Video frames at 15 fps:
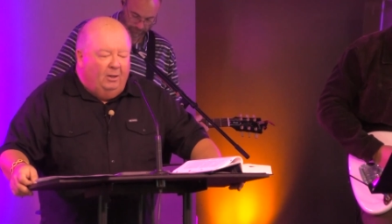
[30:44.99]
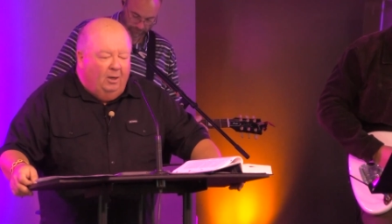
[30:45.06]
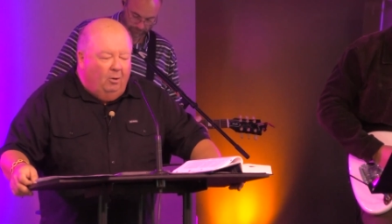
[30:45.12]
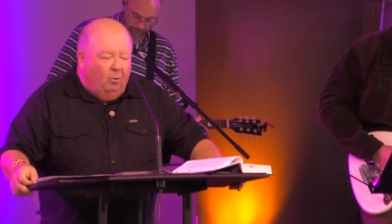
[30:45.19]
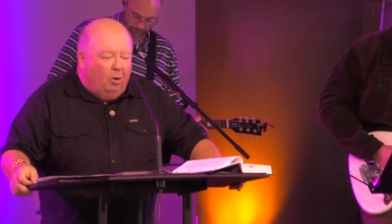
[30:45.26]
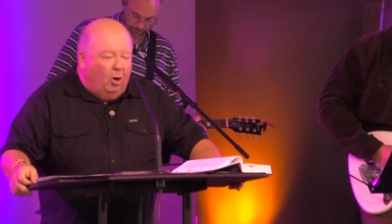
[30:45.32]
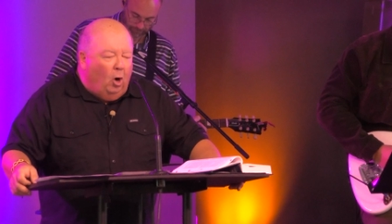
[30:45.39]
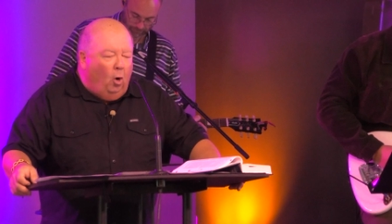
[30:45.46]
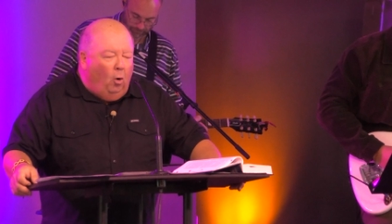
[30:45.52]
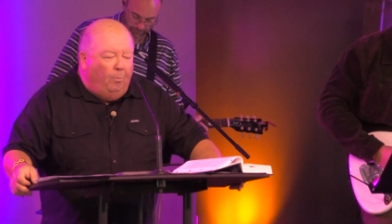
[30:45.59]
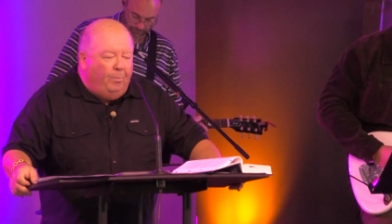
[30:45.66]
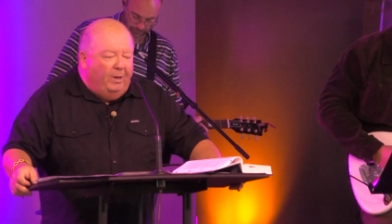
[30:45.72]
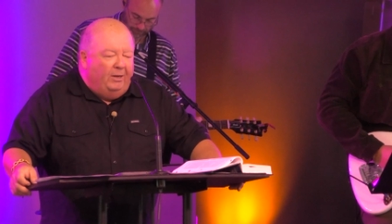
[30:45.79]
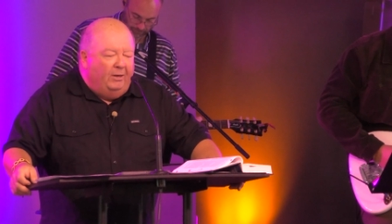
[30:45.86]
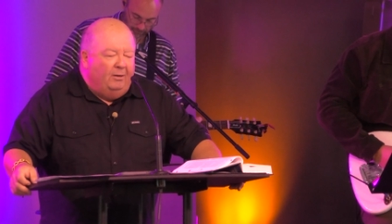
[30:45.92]
who are
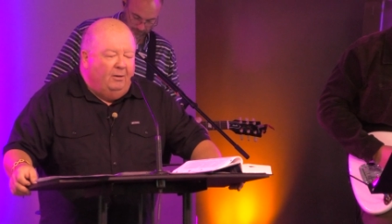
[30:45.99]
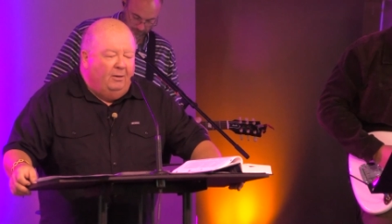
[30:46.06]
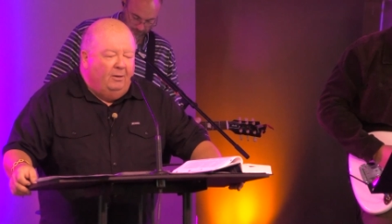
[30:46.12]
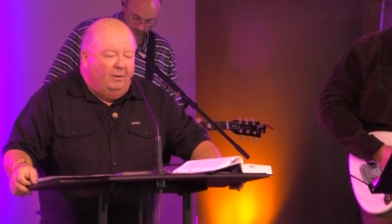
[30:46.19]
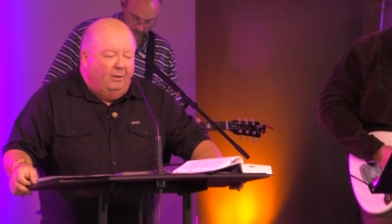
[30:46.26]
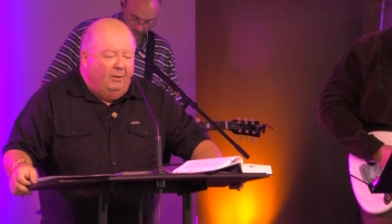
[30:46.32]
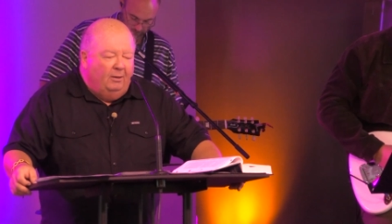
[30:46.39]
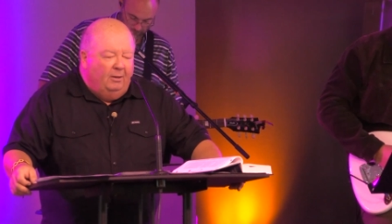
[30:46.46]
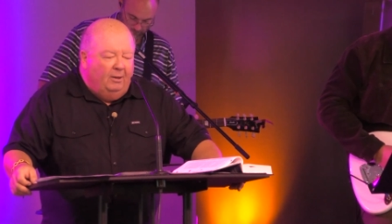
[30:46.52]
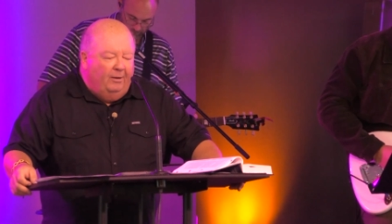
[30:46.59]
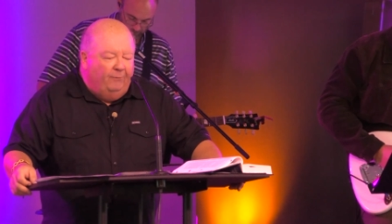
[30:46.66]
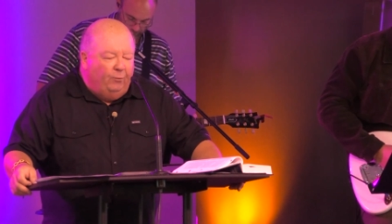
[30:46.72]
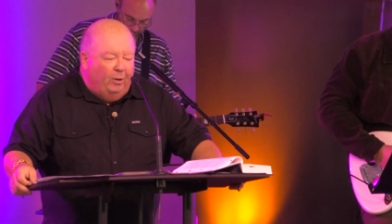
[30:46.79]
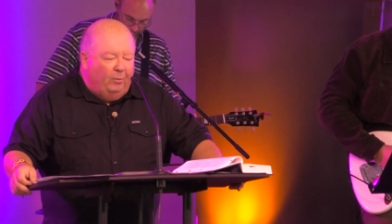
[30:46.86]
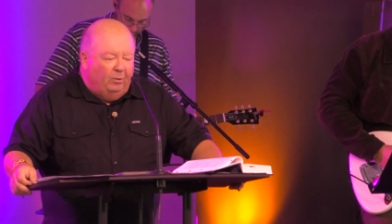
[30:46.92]
open
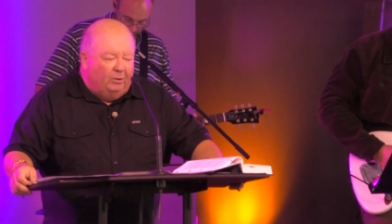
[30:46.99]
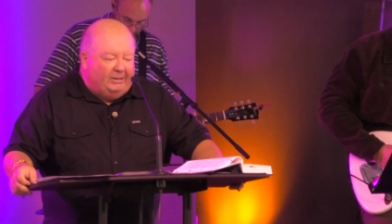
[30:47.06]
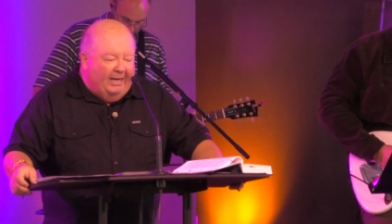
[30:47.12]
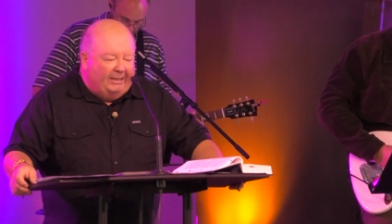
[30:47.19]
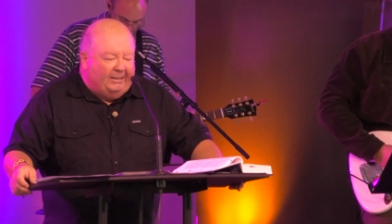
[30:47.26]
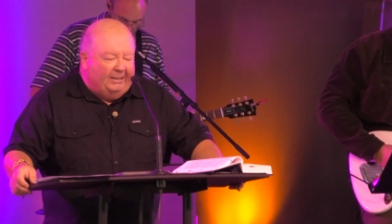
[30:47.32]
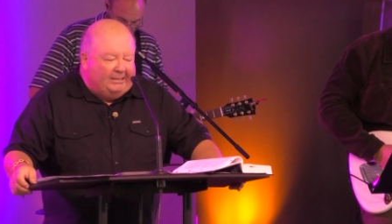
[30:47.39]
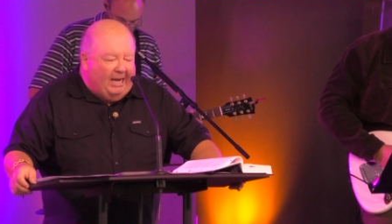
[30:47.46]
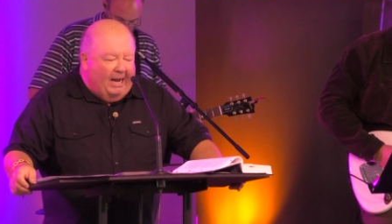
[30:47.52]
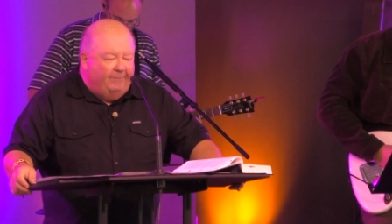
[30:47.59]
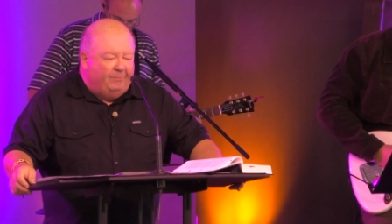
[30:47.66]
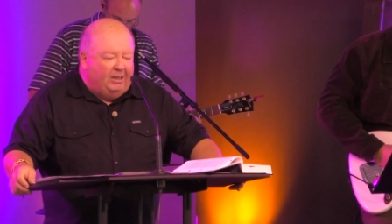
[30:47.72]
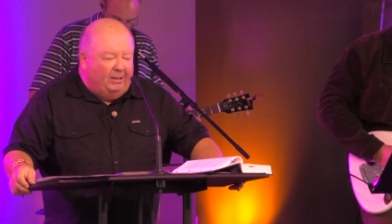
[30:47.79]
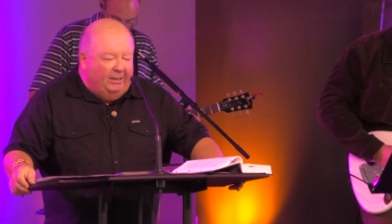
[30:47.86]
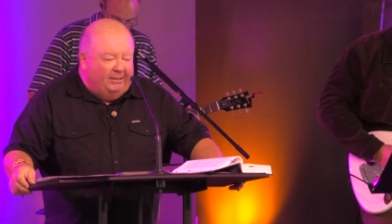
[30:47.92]
if we will take the time
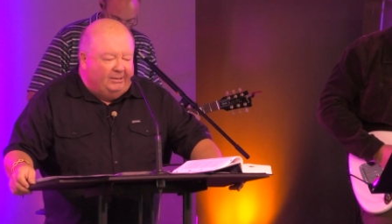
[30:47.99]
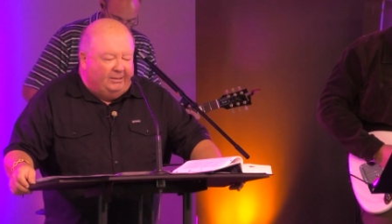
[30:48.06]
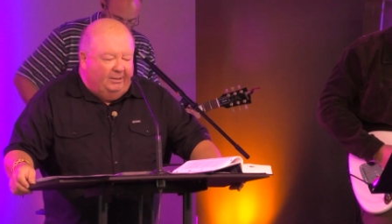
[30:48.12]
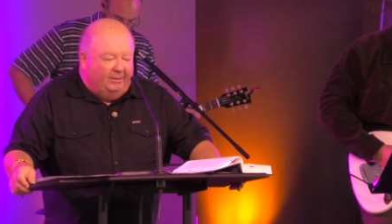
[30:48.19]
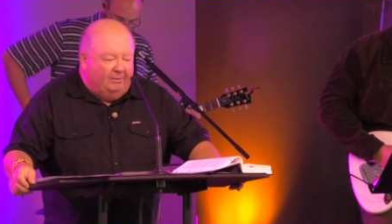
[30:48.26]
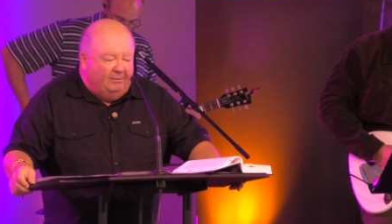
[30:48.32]
to listen